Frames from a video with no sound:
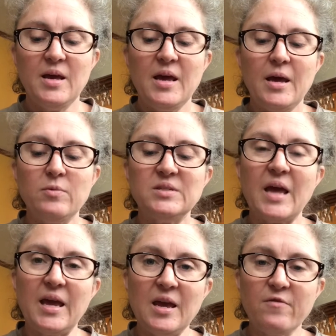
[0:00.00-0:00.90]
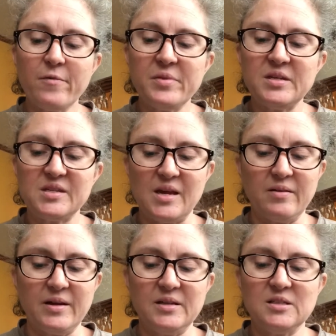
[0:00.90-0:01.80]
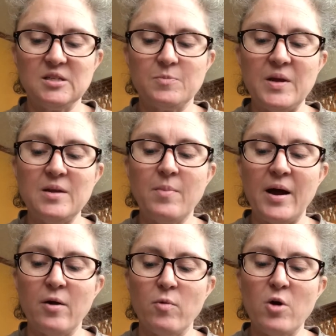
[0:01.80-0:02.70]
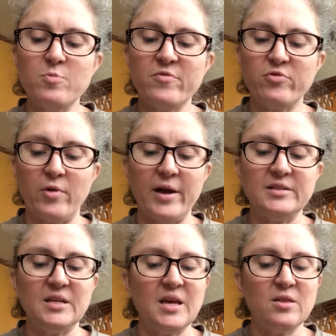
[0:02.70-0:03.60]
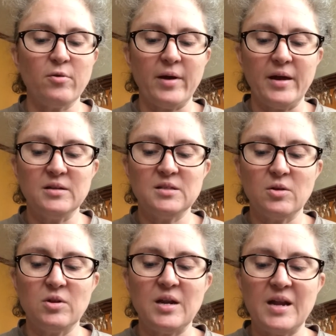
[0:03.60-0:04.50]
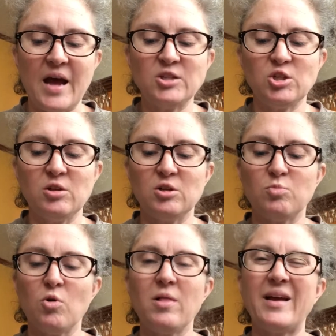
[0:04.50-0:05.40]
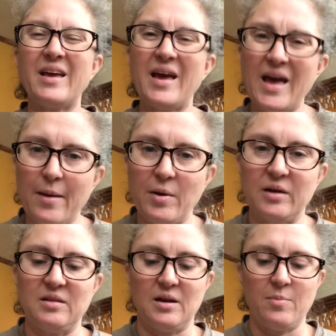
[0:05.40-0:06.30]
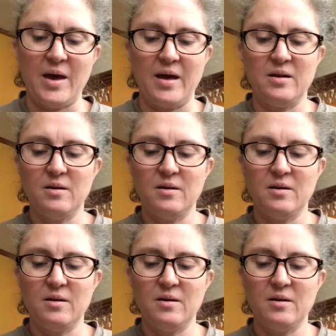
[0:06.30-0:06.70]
It was hanging from the ceiling, suspended by a rope of threads at either end, so that it actually looked more like a hammock than a bed.